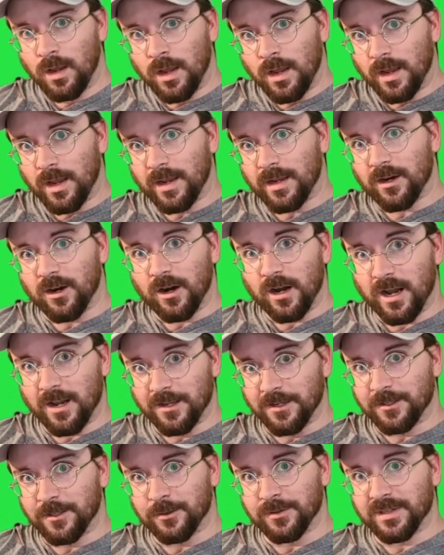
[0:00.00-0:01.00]
Hey y'all, how
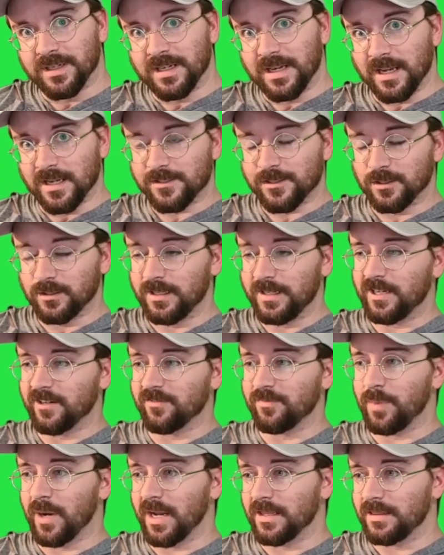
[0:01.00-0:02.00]
you doing today? So League
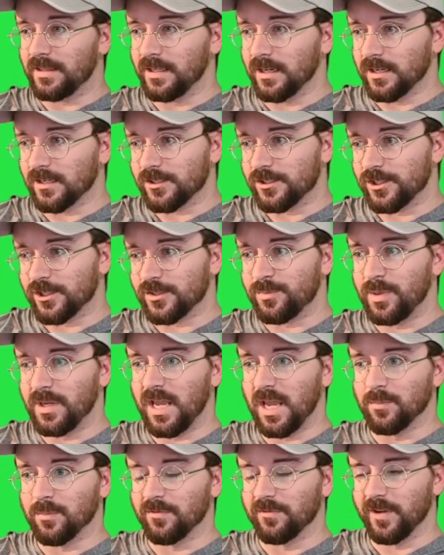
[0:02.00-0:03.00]
of Pantheons just
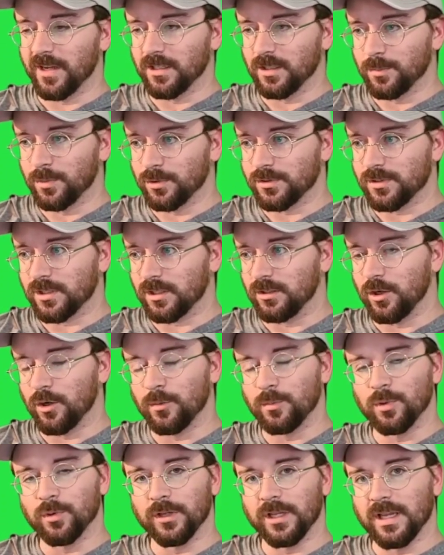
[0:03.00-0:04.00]
became available to
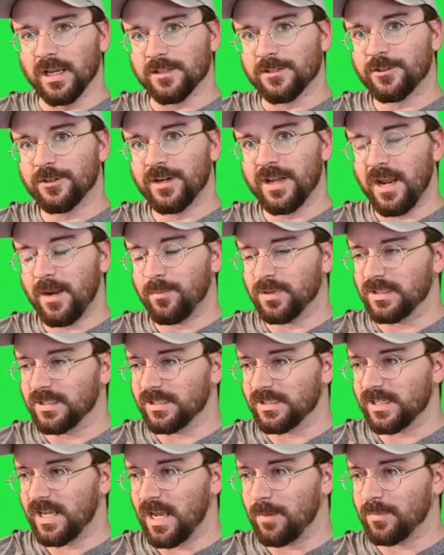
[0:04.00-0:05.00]
global yesterday, but
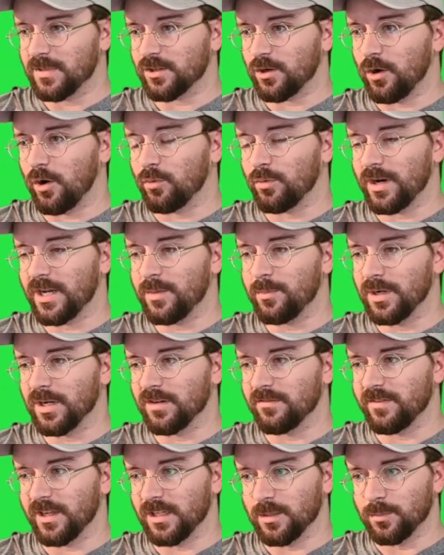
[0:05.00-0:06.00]
this game has already been
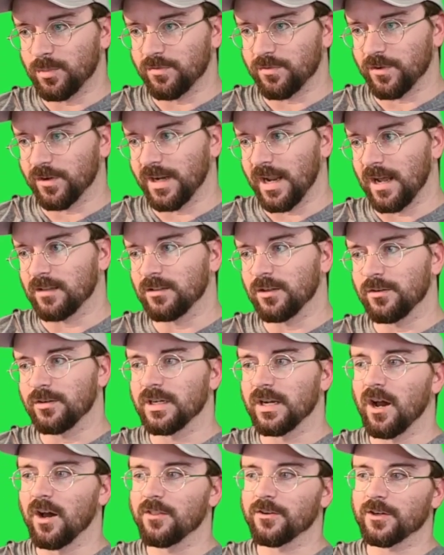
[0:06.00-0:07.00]
available for download
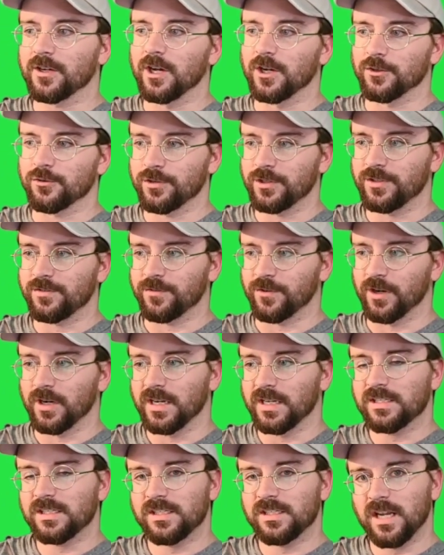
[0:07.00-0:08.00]
in other countries for an
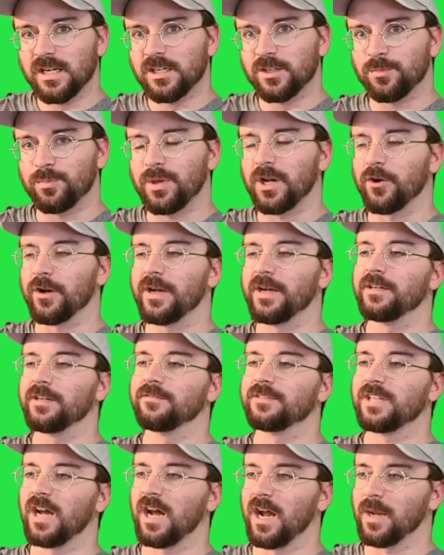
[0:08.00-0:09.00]
extended period
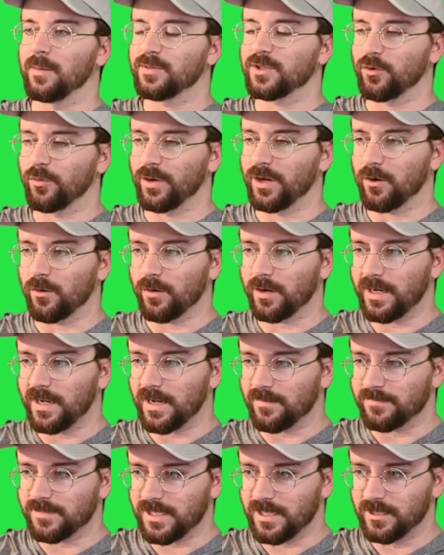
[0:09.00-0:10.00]
of time. So we already
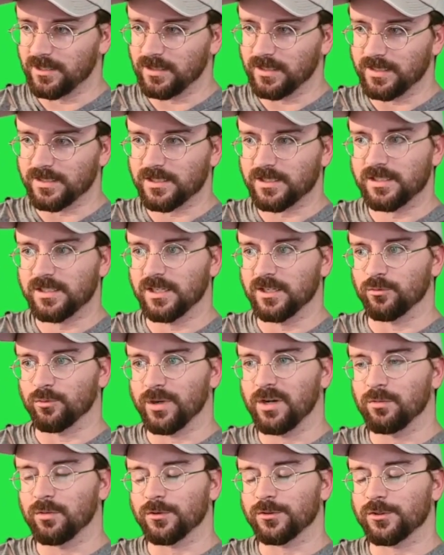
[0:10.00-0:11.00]
have tier lists and
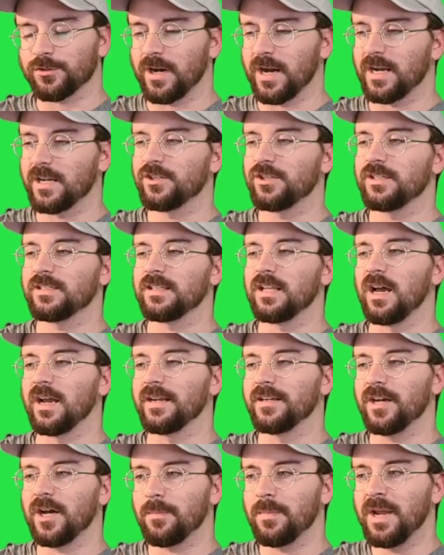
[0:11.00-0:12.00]
reroll strategies
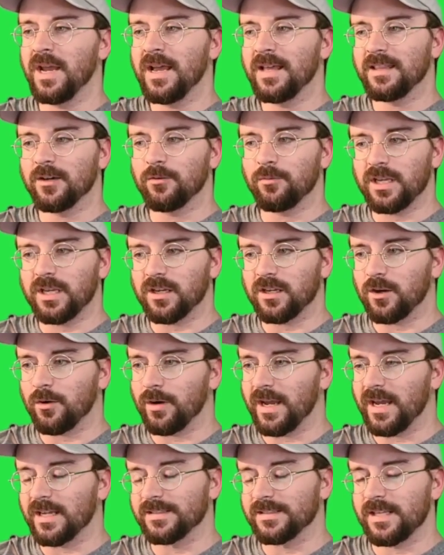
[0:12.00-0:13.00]
lined up that we could go
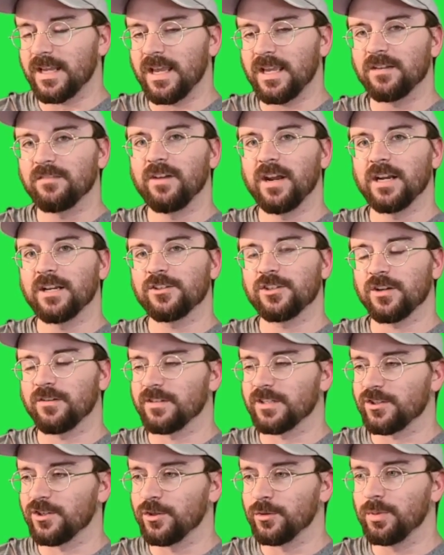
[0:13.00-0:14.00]
ahead and take advantage of
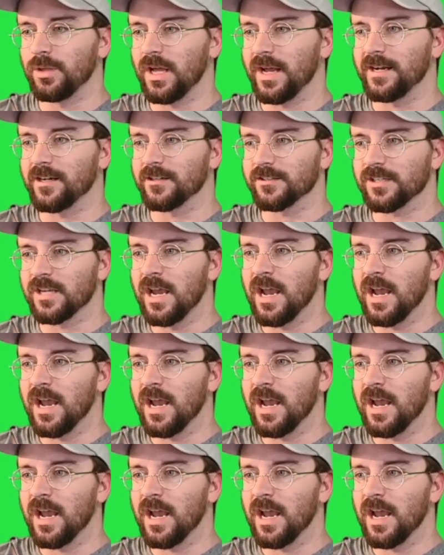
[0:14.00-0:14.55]
as new players.